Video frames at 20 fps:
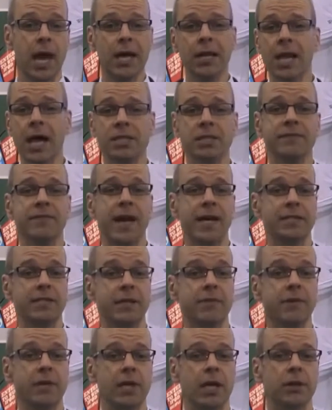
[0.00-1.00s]
And lots of
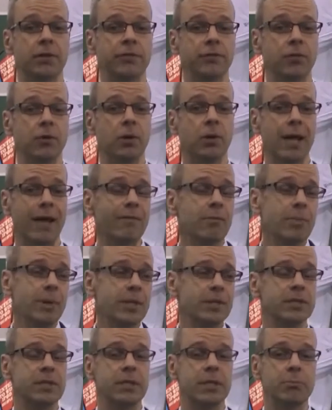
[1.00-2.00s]
activity on the floor.
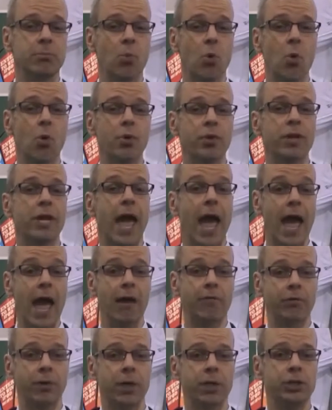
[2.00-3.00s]
Everybody's seeing more than
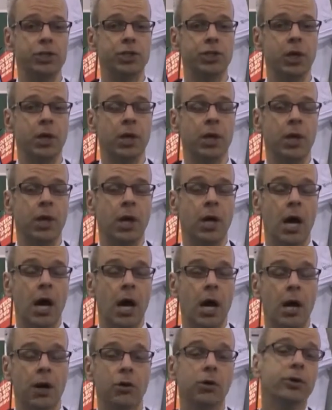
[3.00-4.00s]
average.
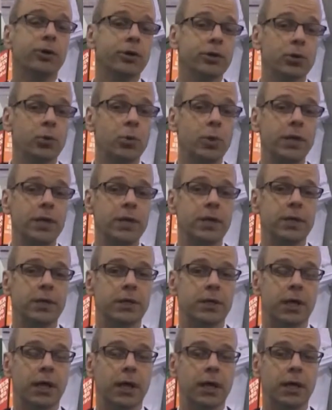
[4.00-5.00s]
Uh, earlier in the week,
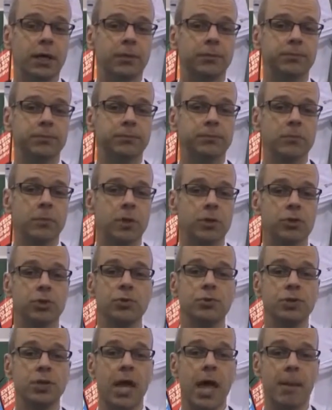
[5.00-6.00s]
uh,
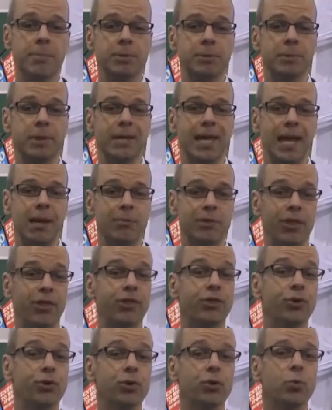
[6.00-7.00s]
Susan Eppes became the
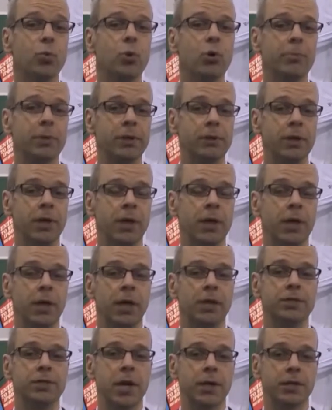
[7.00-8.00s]
third woman
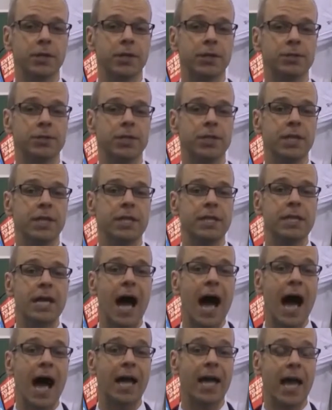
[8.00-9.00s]
inducted into the
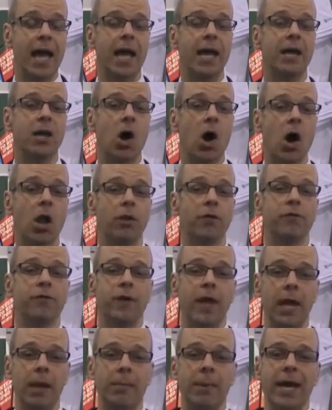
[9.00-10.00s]
EIA Hall of
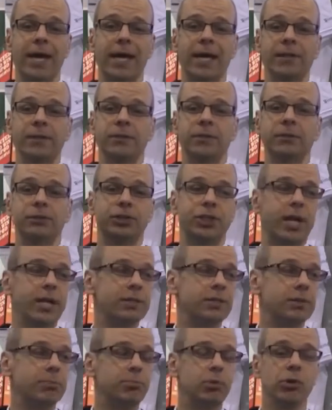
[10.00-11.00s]
Fame, and I got the
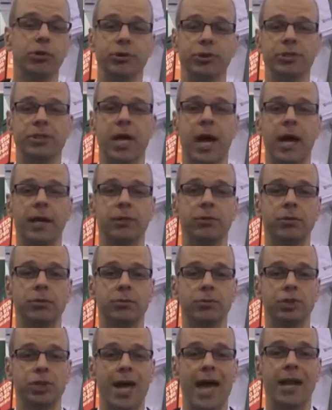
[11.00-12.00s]
chance to pull her aside
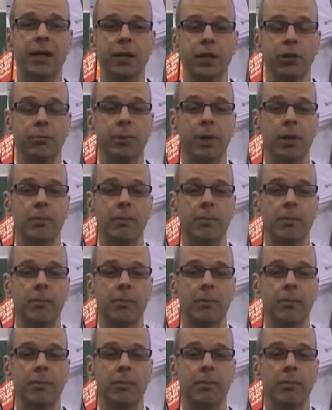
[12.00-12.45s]
and chat a little